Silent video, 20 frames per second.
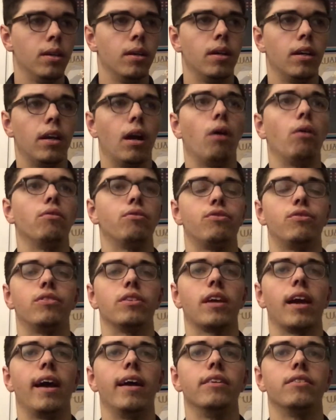And I'll see you
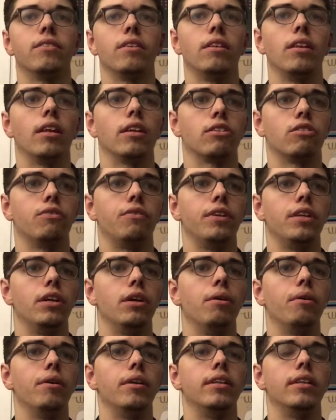guys in the next
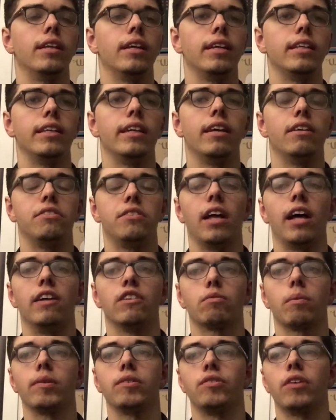video. And yes, that
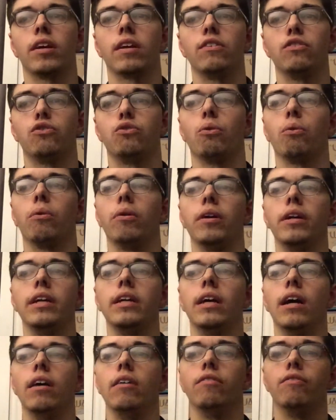is my second
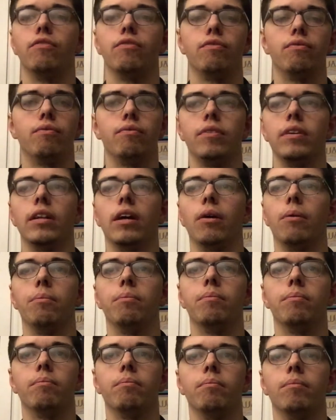story of, you know,
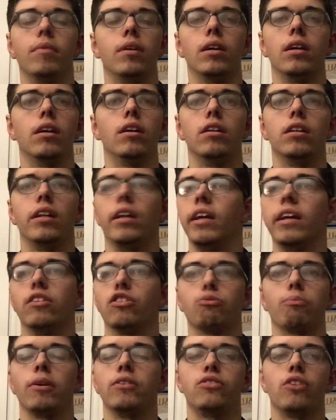yeah, this
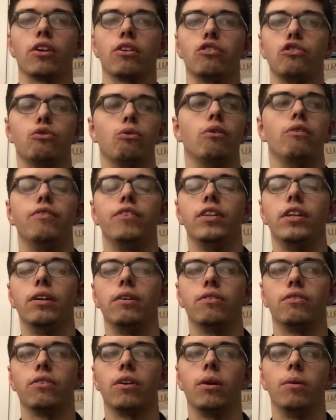is my second story video,
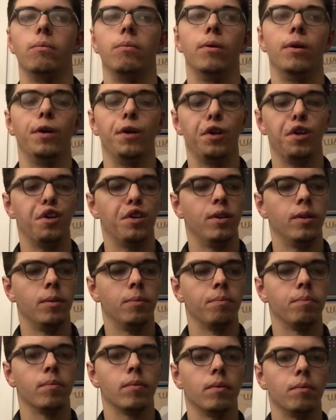so.
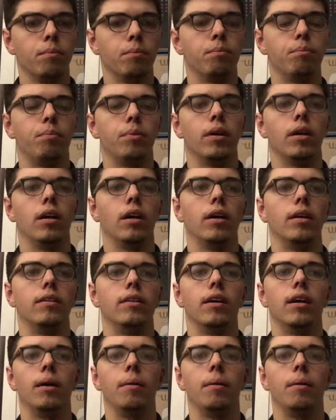But,